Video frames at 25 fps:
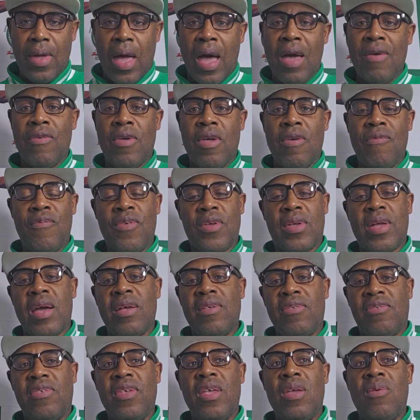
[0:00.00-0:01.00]
if you
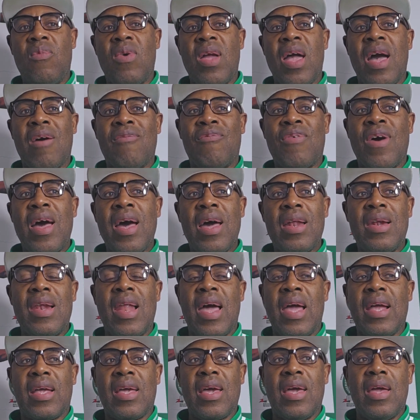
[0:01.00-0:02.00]
can see, we have had
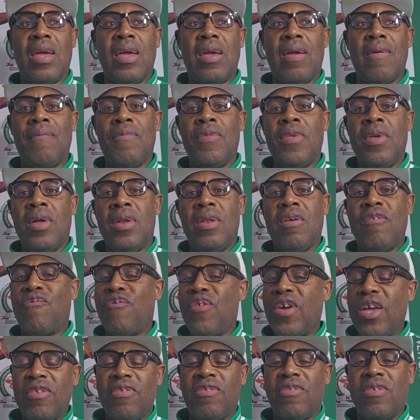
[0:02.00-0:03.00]
like the
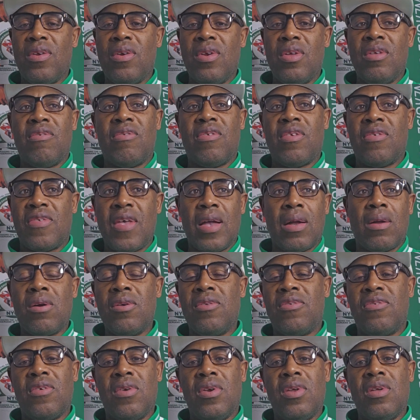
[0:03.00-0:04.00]
first series, the
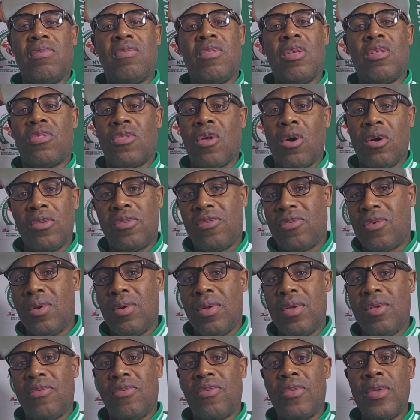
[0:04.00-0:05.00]
second series, the third
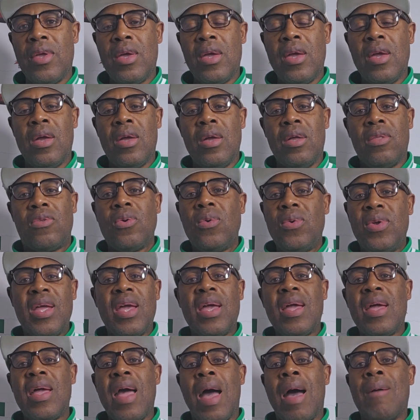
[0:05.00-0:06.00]
series.
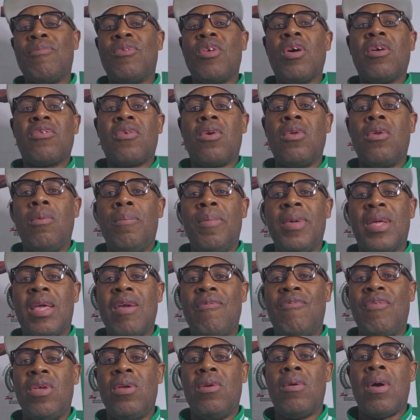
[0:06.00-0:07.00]
Today, I'm just going to be
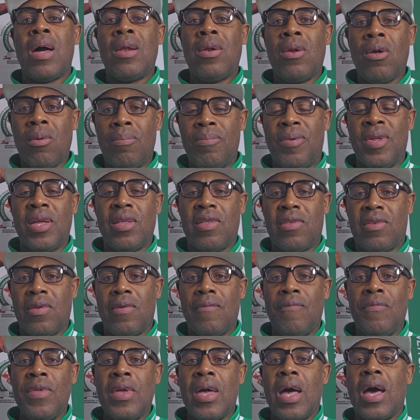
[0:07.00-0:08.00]
giving you an update.
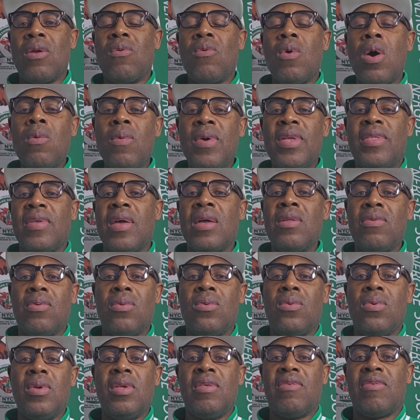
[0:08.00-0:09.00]
And what we tend
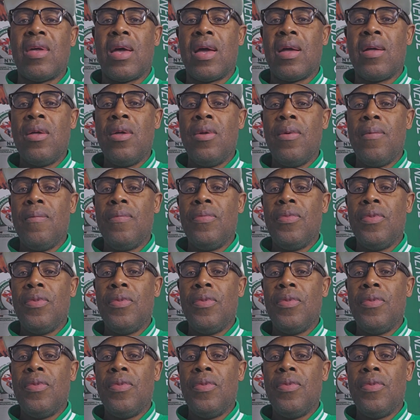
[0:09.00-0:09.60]
to do is that